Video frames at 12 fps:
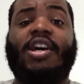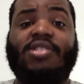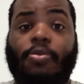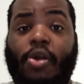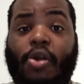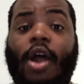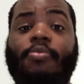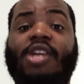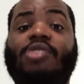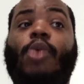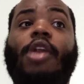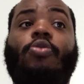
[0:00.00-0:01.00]
that's the problem.
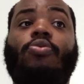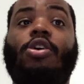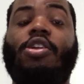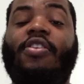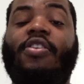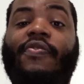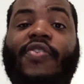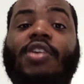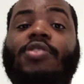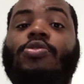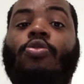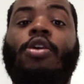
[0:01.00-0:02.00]
That's why I don't nothing get
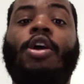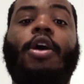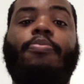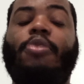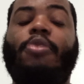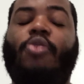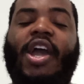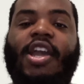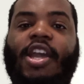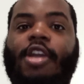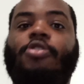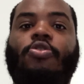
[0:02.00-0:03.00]
fixed, or people are
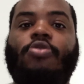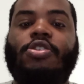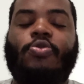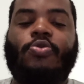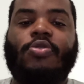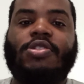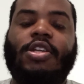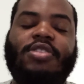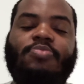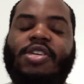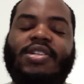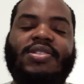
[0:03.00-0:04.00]
ignorant towards
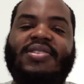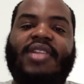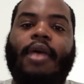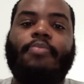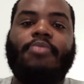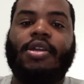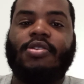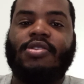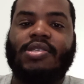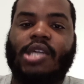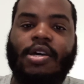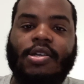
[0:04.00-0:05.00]
things because it's not being
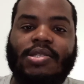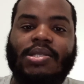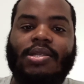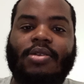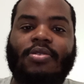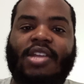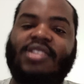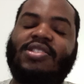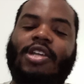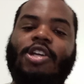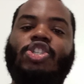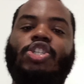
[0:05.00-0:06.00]
discussed. That's
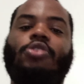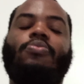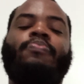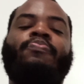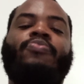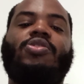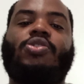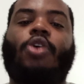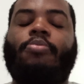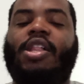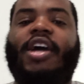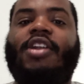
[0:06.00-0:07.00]
the issue. So
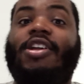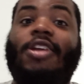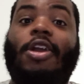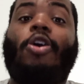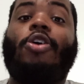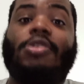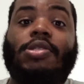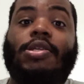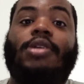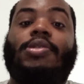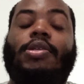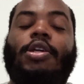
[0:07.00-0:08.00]
I'm glad that they are
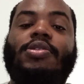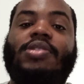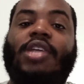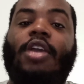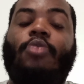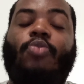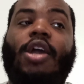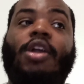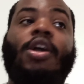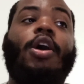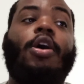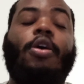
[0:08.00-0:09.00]
discussing it. Same
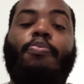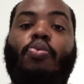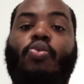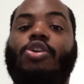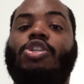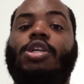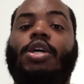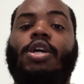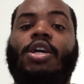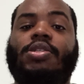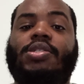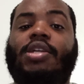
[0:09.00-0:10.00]
way Portia
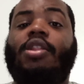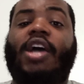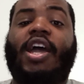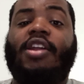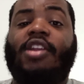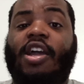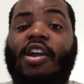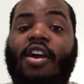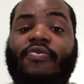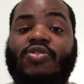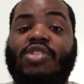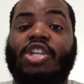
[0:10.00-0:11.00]
and Stella had that
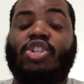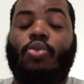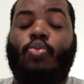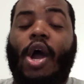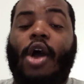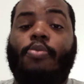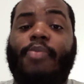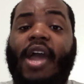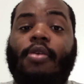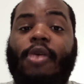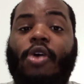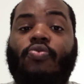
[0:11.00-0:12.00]
conversation a while
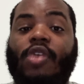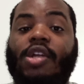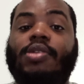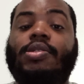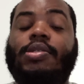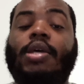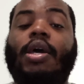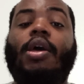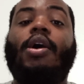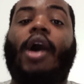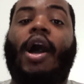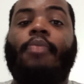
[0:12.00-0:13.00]
back about race.
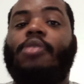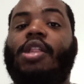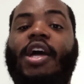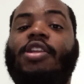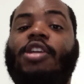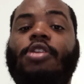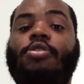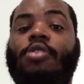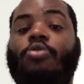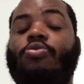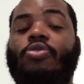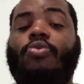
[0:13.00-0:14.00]
I'm glad
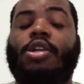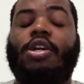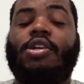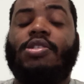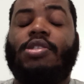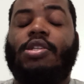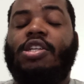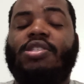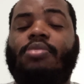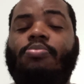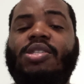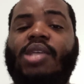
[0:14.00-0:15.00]
they're doing it, because it
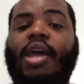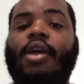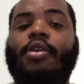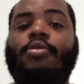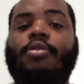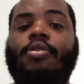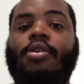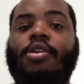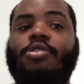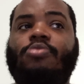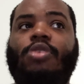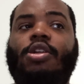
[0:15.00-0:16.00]
needs to be said. It
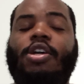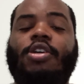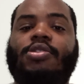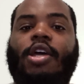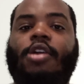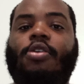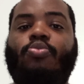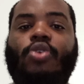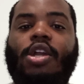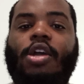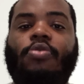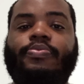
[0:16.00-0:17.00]
is what it is. Like, come
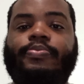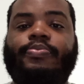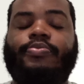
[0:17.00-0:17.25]
on now.